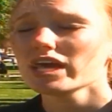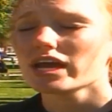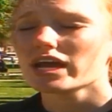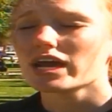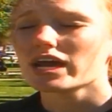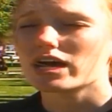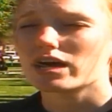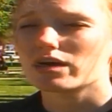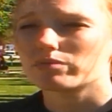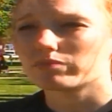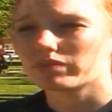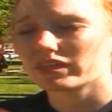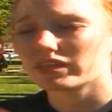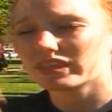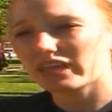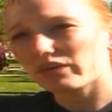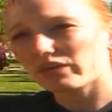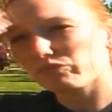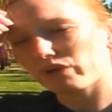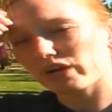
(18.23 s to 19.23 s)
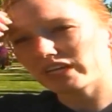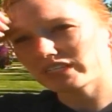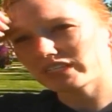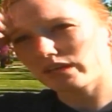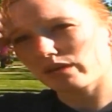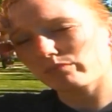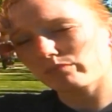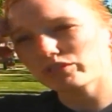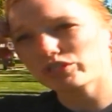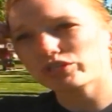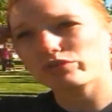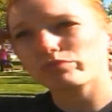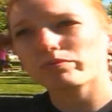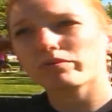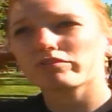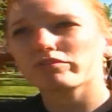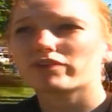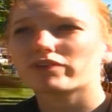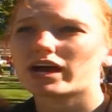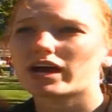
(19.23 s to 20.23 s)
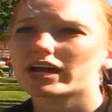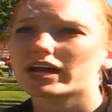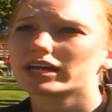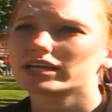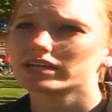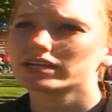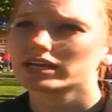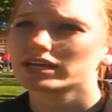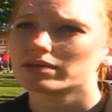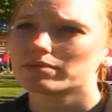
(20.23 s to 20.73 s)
Um, they raise them to provide